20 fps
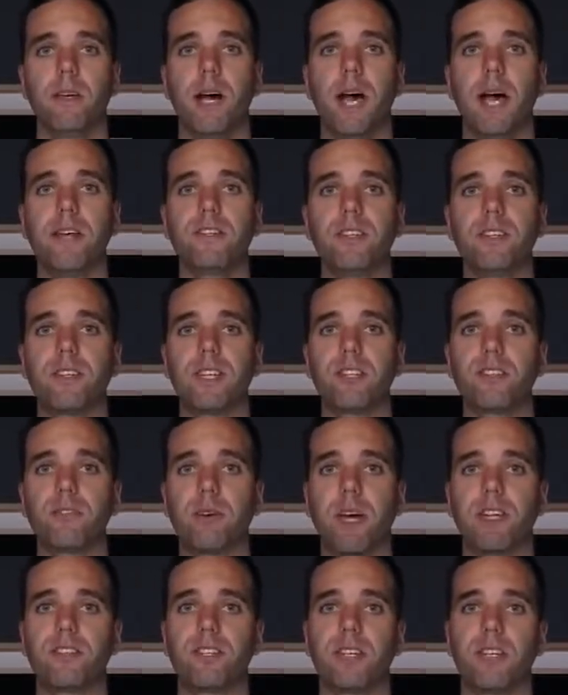I suggest
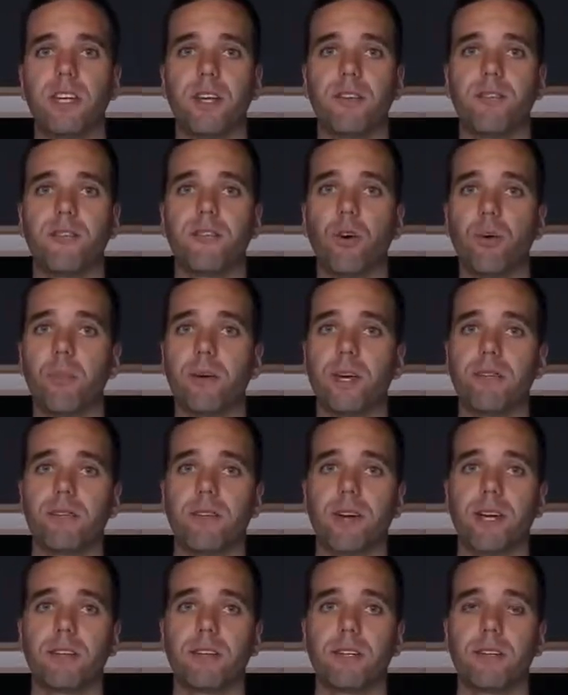scratching in 4-beat
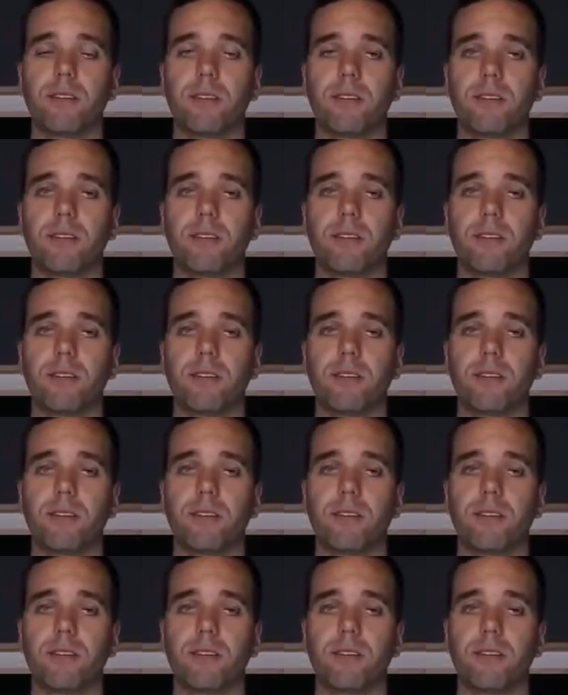phrasing.